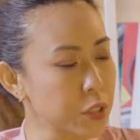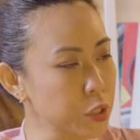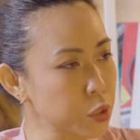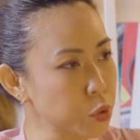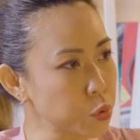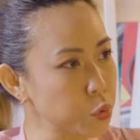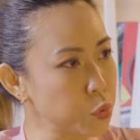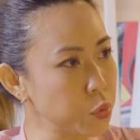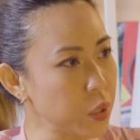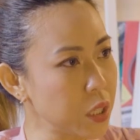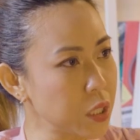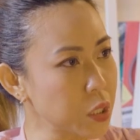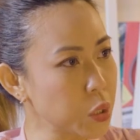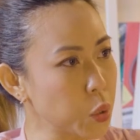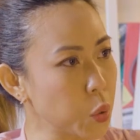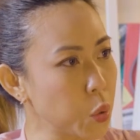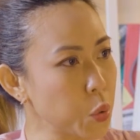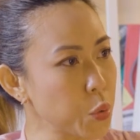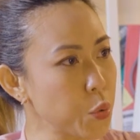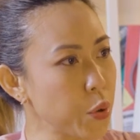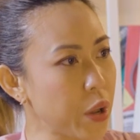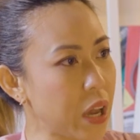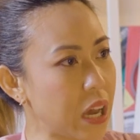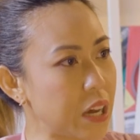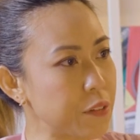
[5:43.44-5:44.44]
or two ago
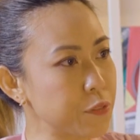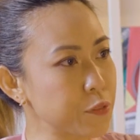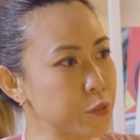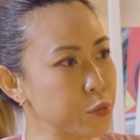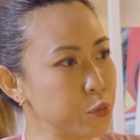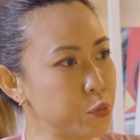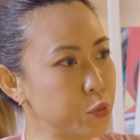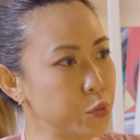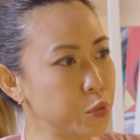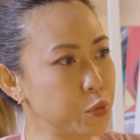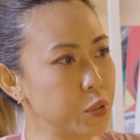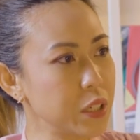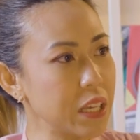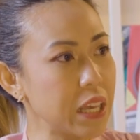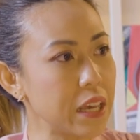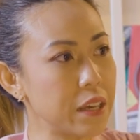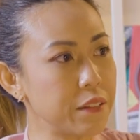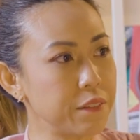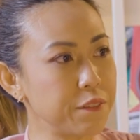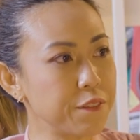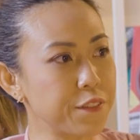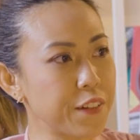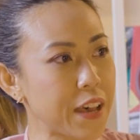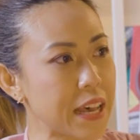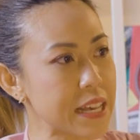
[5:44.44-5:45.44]
you have to
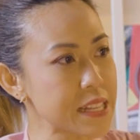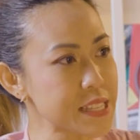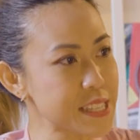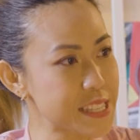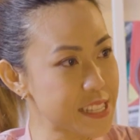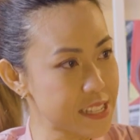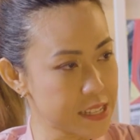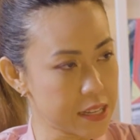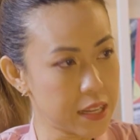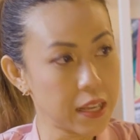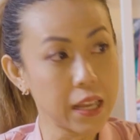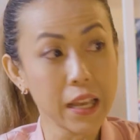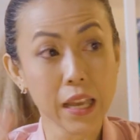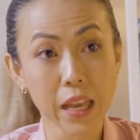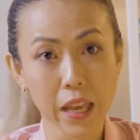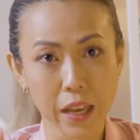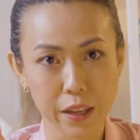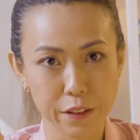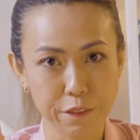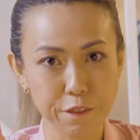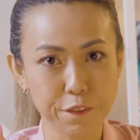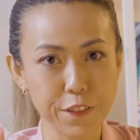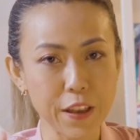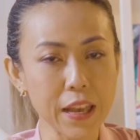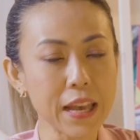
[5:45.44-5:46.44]
invest
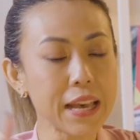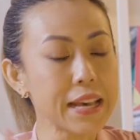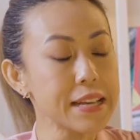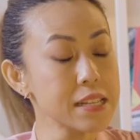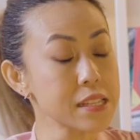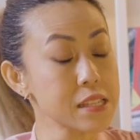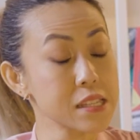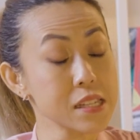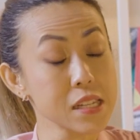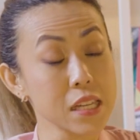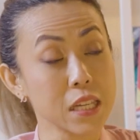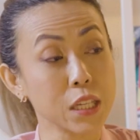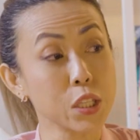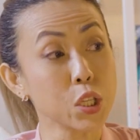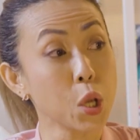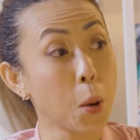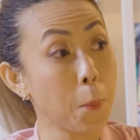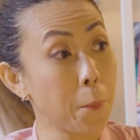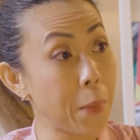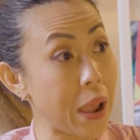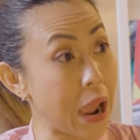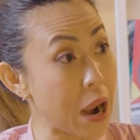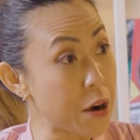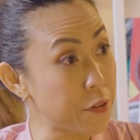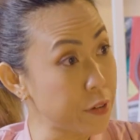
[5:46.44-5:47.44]
invest in your
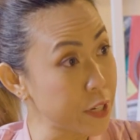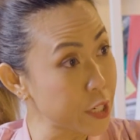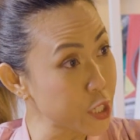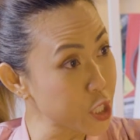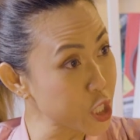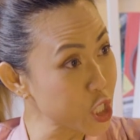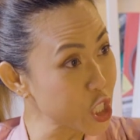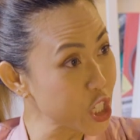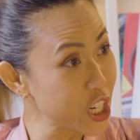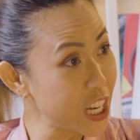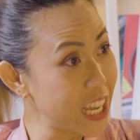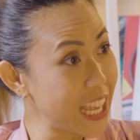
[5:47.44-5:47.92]
marriage